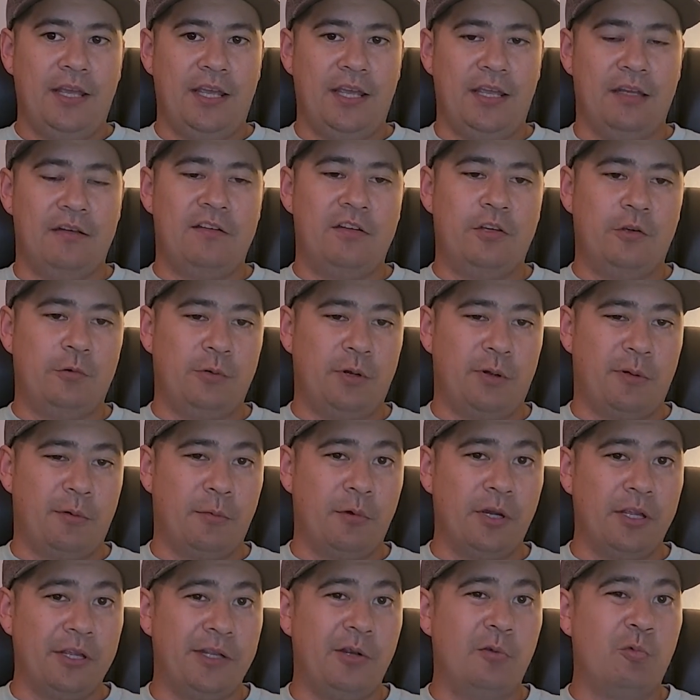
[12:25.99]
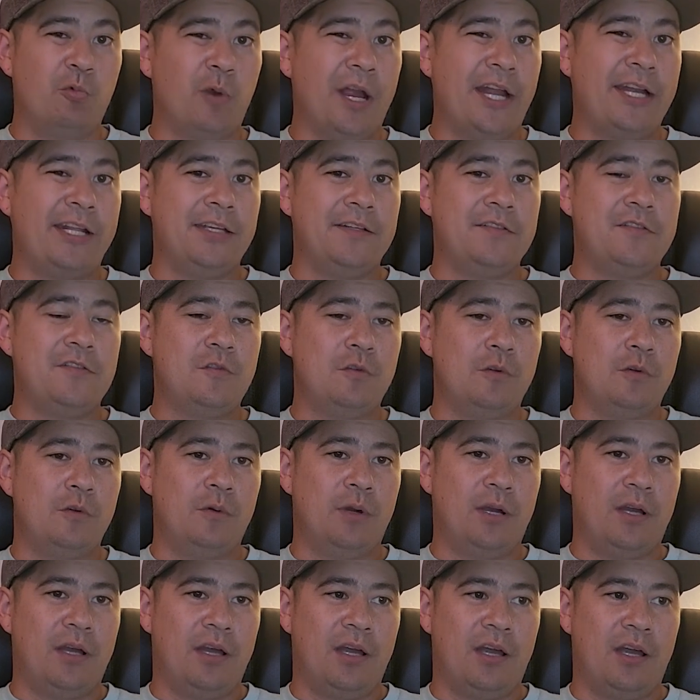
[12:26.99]
until we were really ready
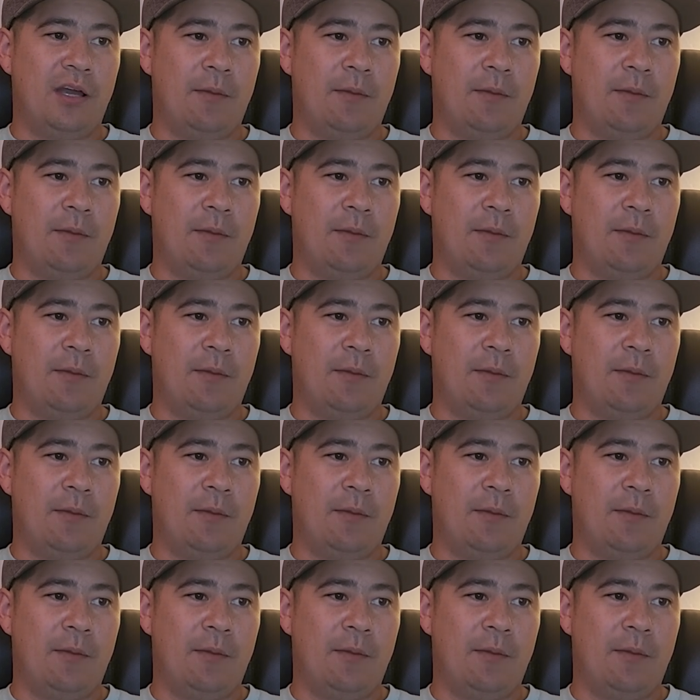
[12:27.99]
to